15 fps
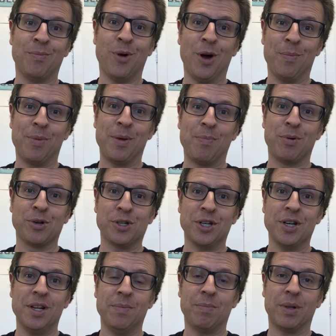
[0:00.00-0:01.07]
Might be
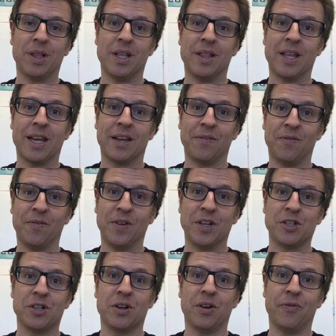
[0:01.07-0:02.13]
pushing it, but then they can
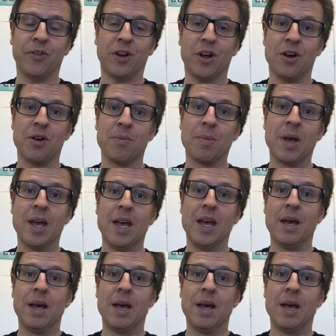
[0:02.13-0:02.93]
finish it off at home.